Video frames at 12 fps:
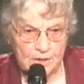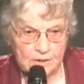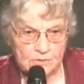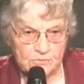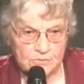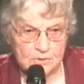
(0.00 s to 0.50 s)

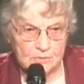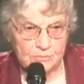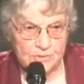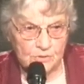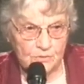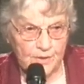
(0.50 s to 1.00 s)
and build
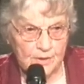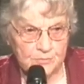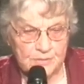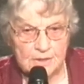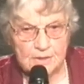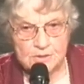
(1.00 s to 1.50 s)
that big
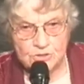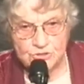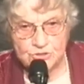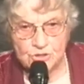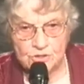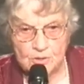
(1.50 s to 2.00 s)
addition on the
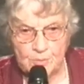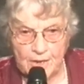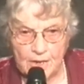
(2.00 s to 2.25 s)
back,